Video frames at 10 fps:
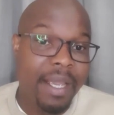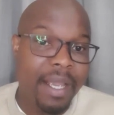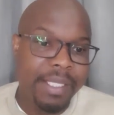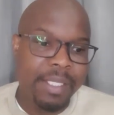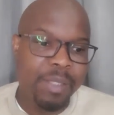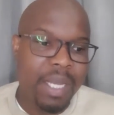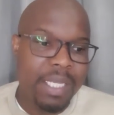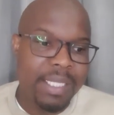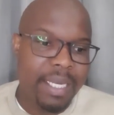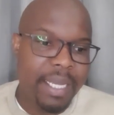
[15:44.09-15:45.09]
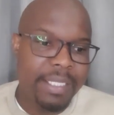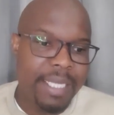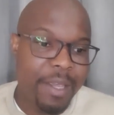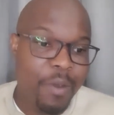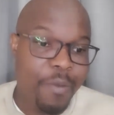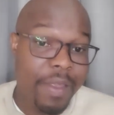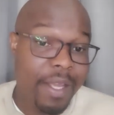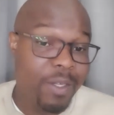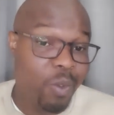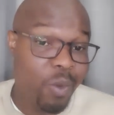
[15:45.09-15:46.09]
6 months later you find that
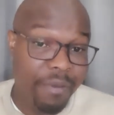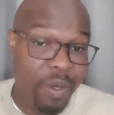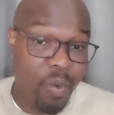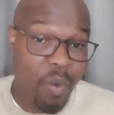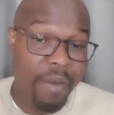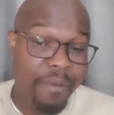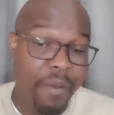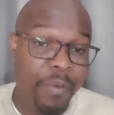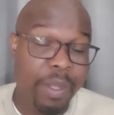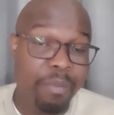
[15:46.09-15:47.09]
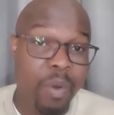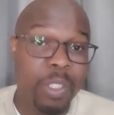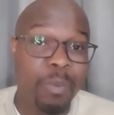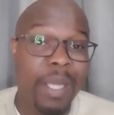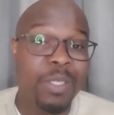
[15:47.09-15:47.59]
you don't even qualify for the bond. But